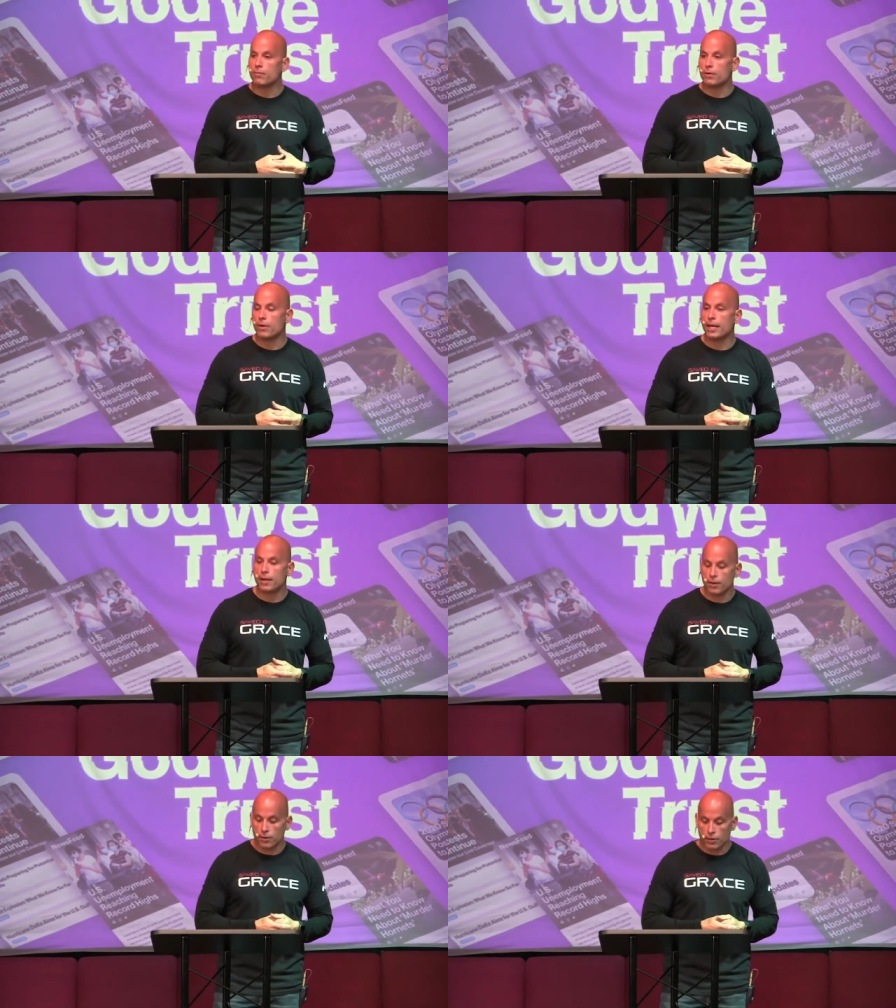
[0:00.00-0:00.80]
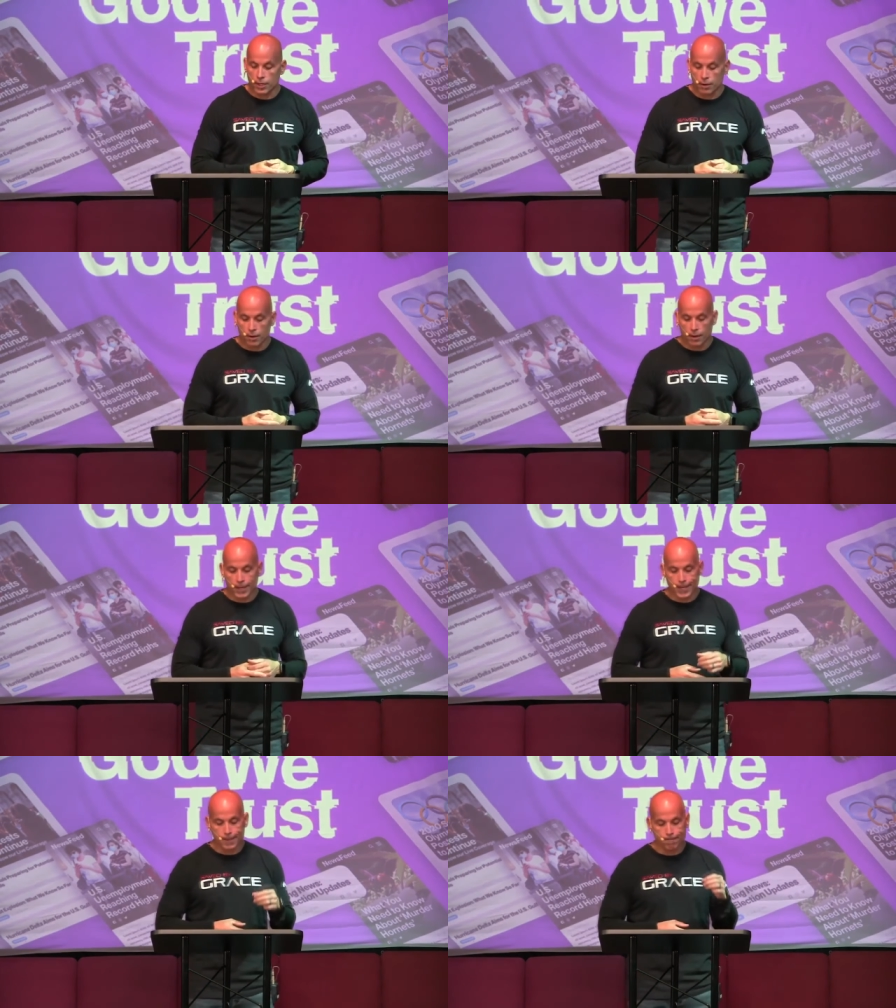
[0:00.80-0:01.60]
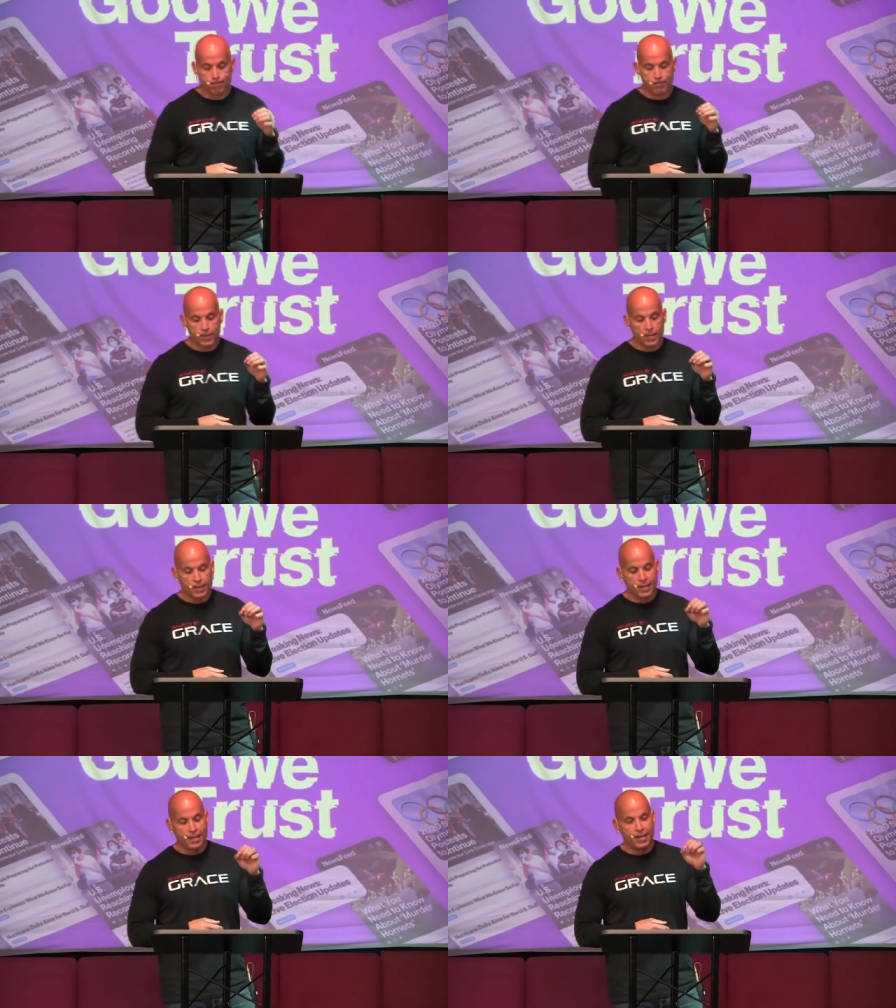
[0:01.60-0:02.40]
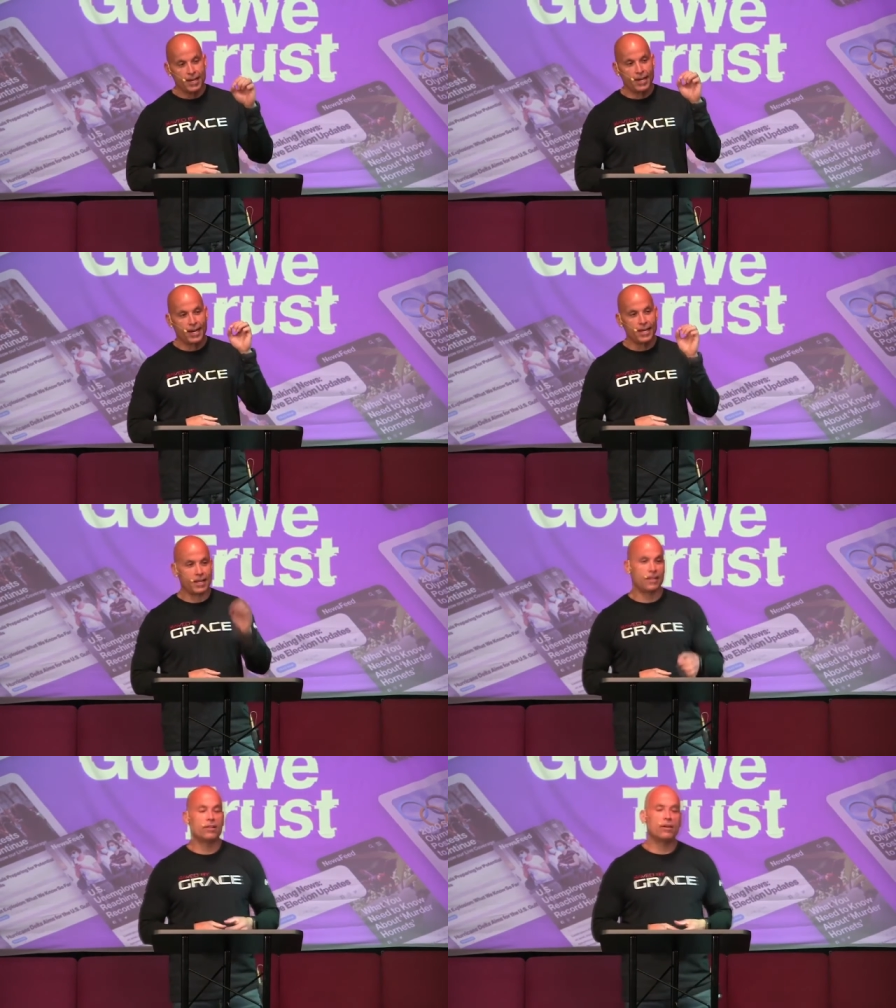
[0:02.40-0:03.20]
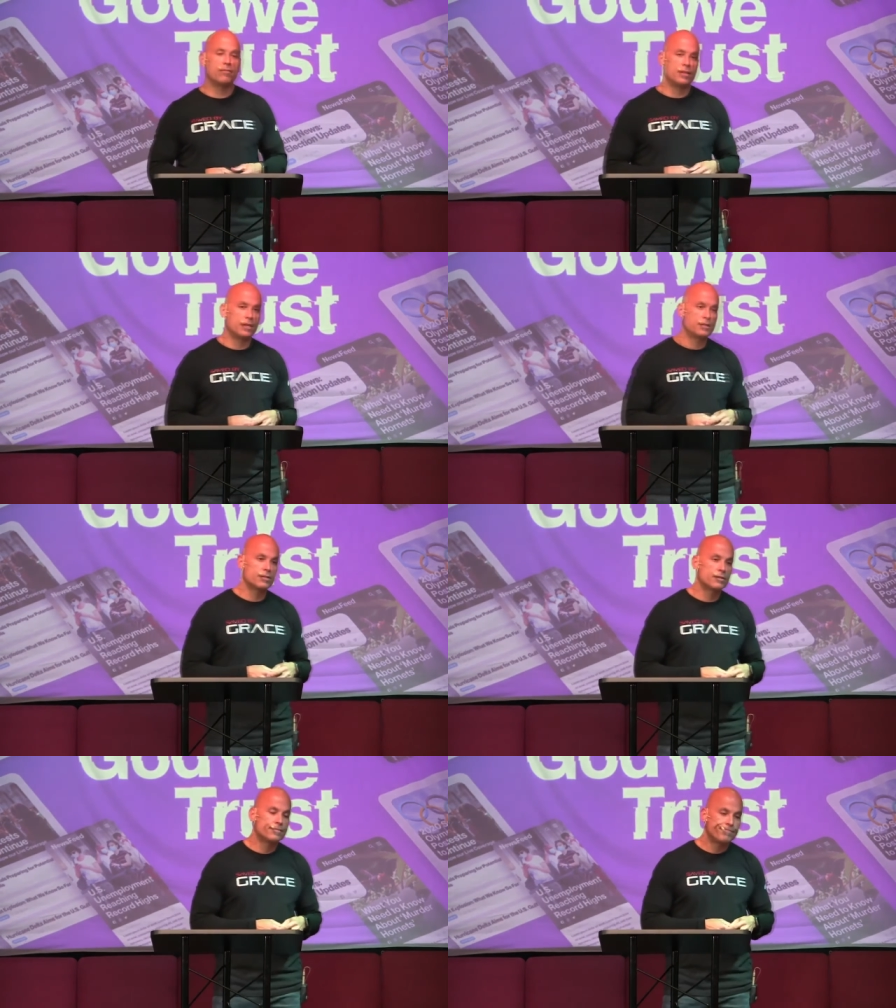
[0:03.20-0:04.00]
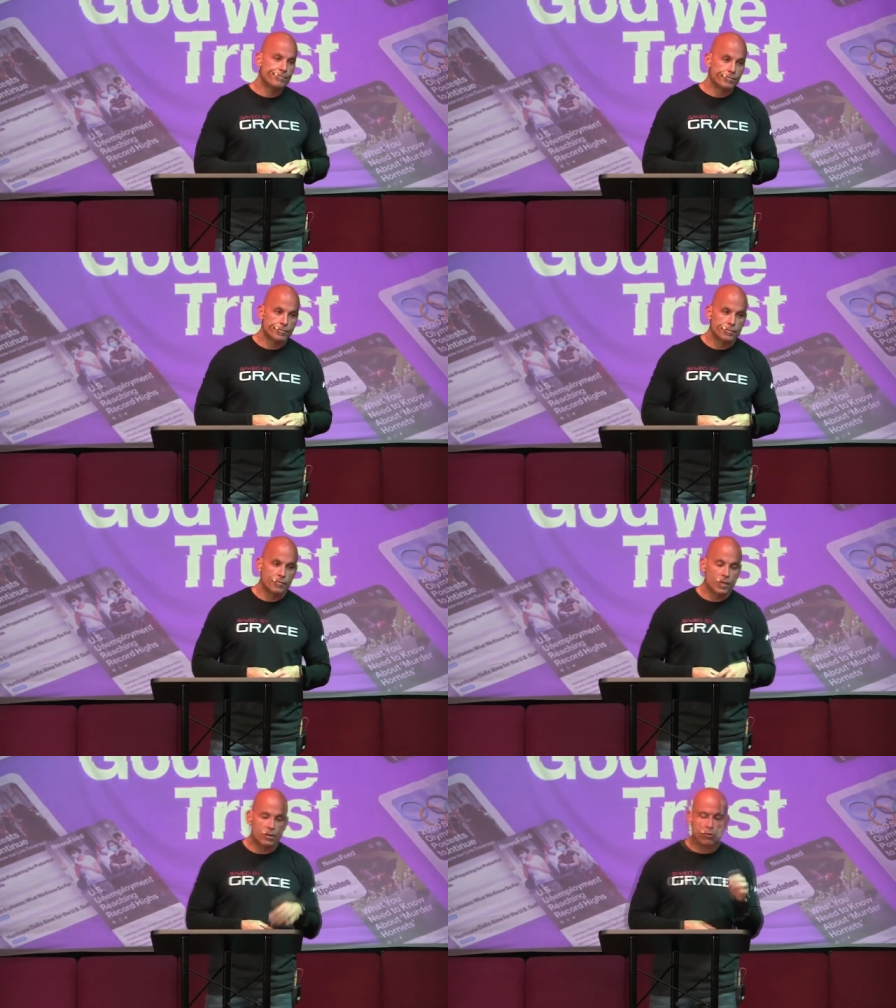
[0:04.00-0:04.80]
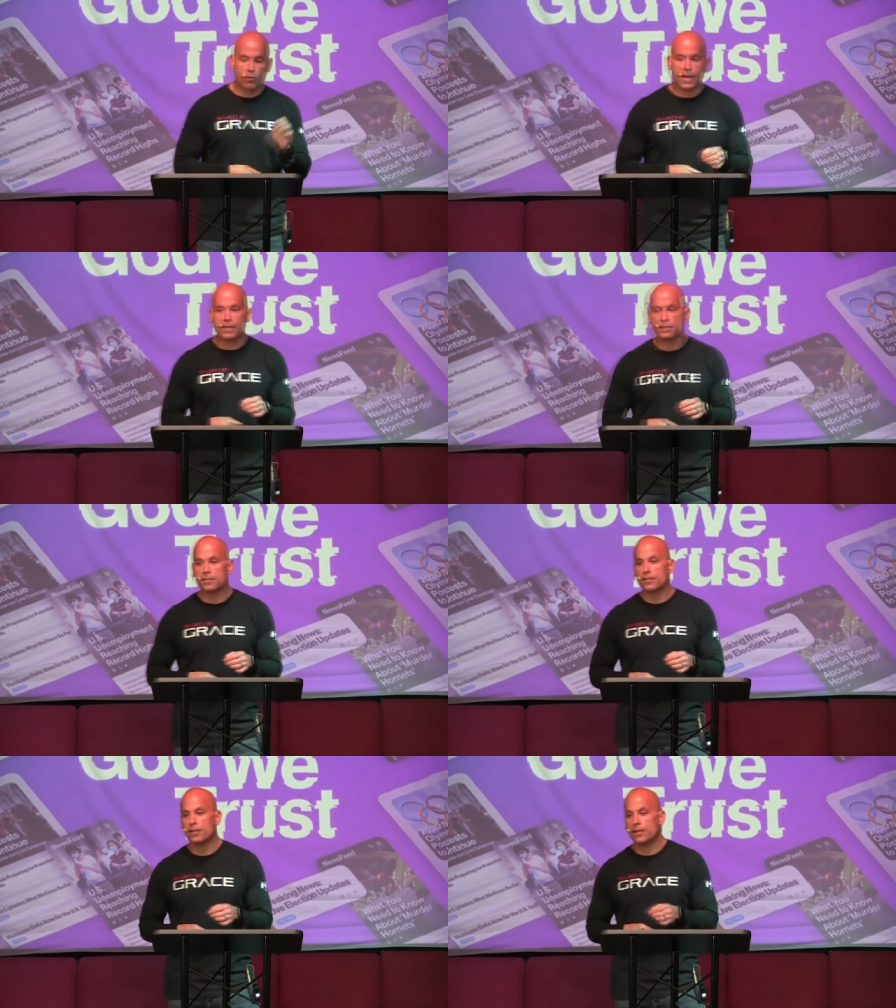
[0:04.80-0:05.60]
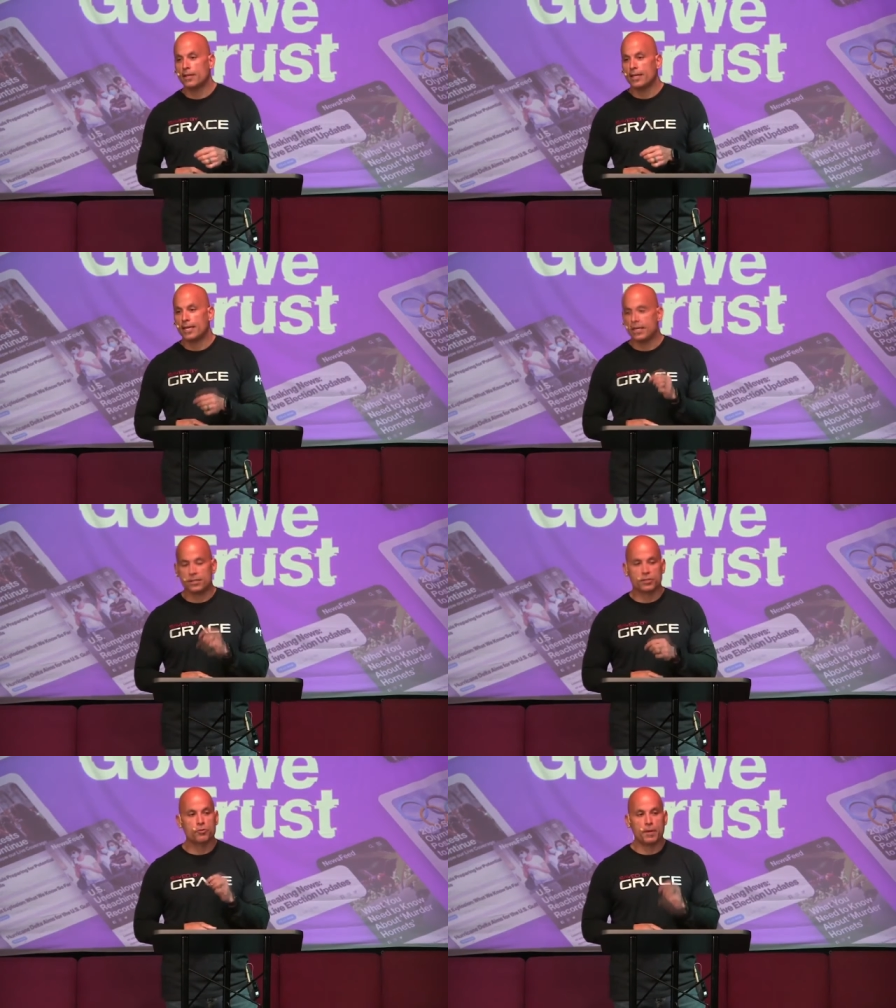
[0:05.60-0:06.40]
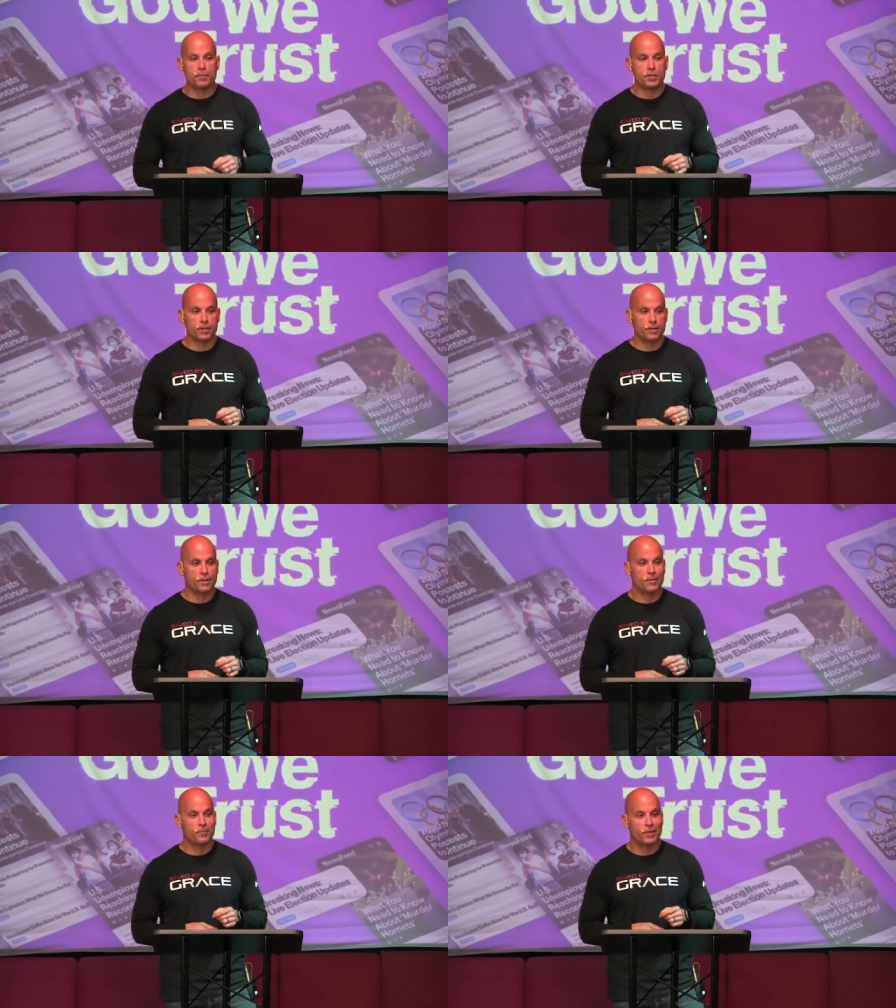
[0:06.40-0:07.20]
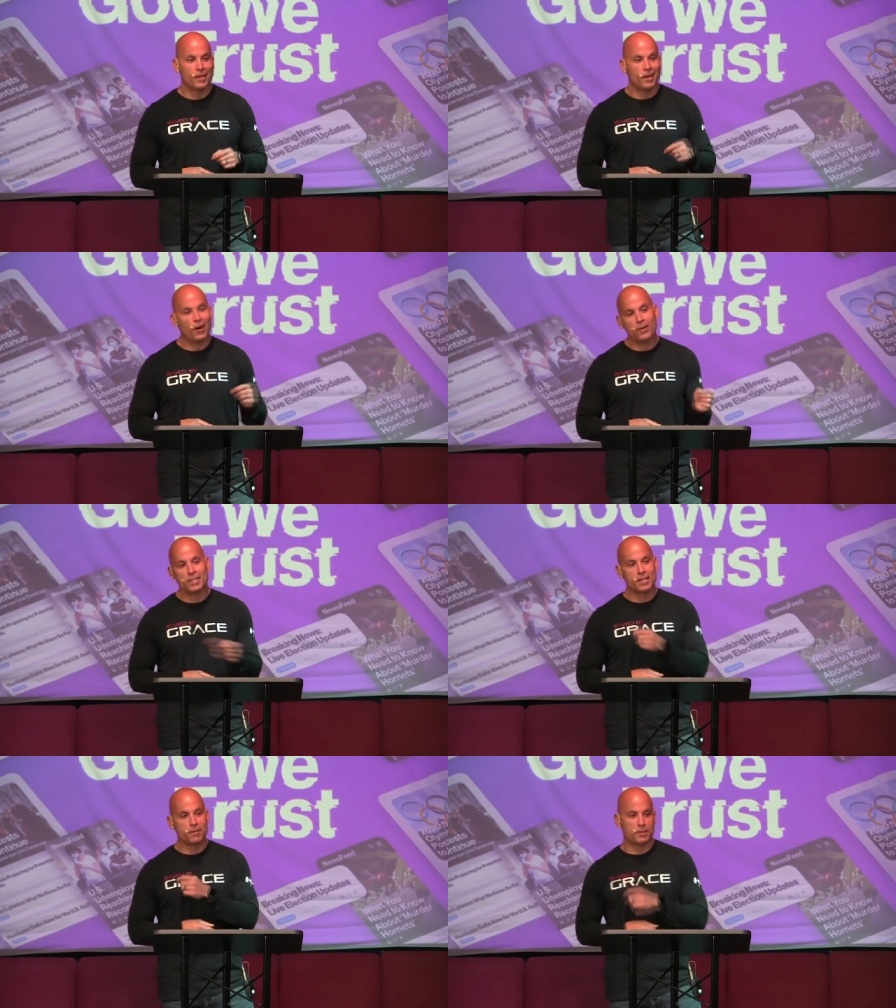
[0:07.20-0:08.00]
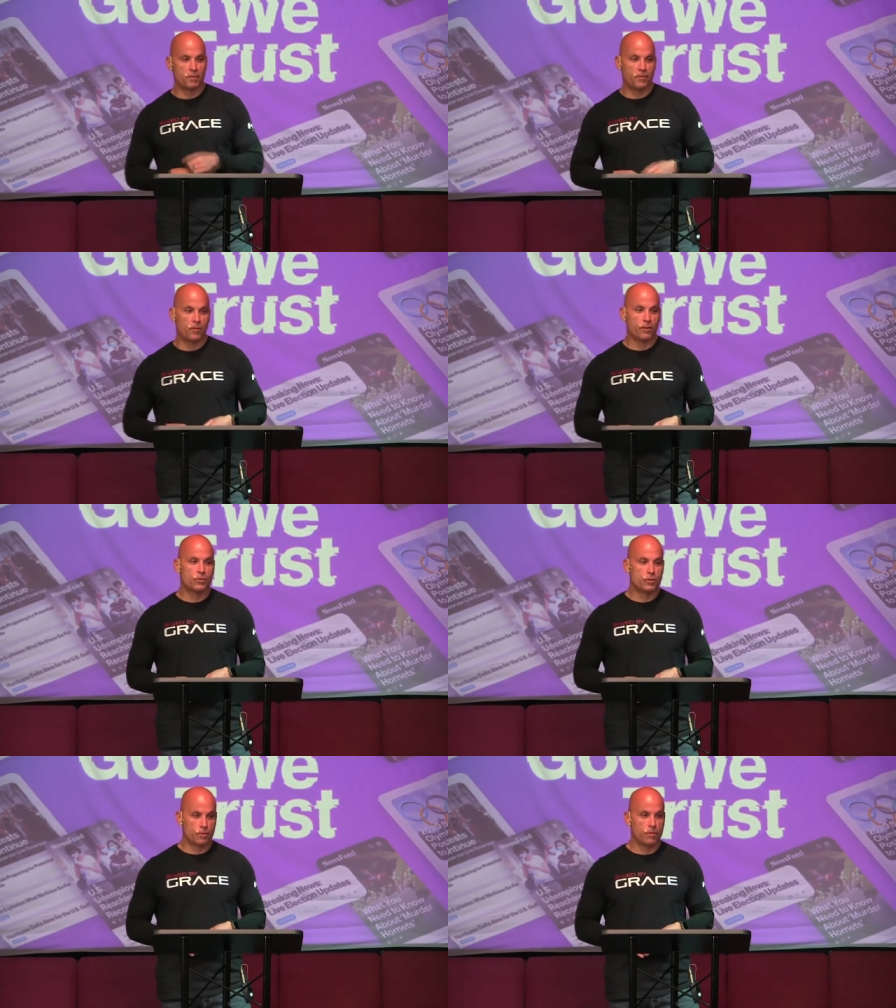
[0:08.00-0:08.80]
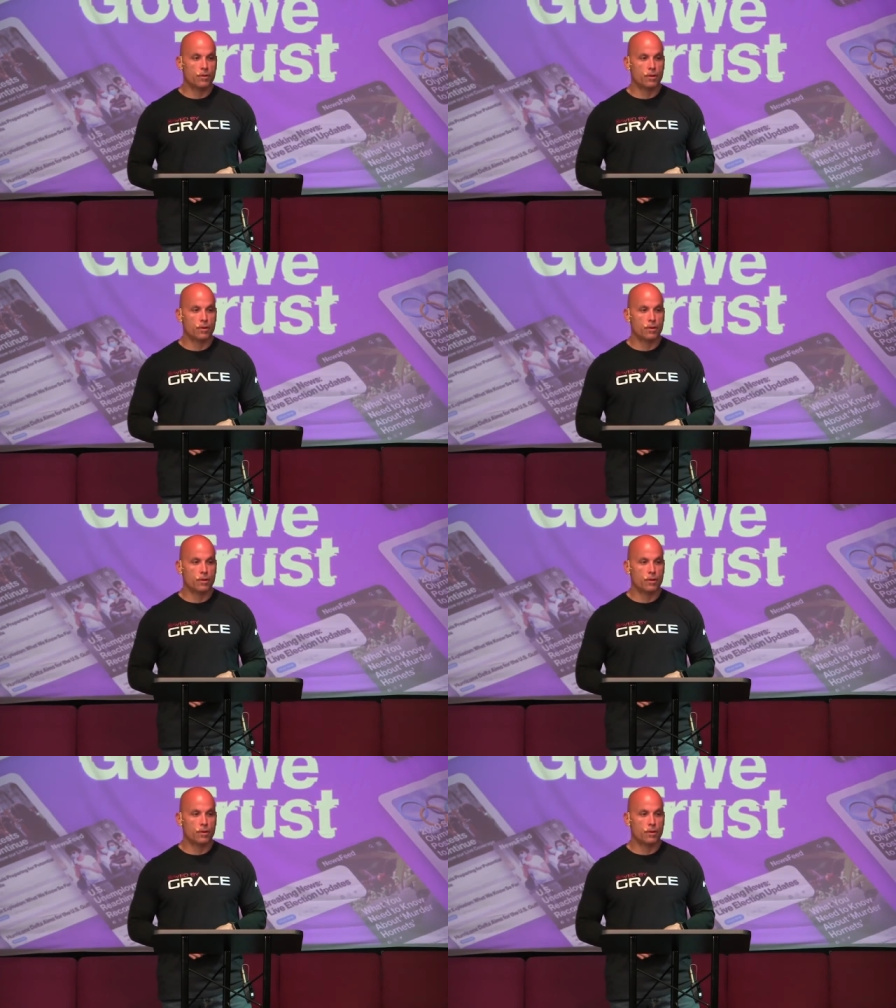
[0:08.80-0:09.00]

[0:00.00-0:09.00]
we read it earlier. Um, I, I love this. Grace in Scripture always comes before the truth.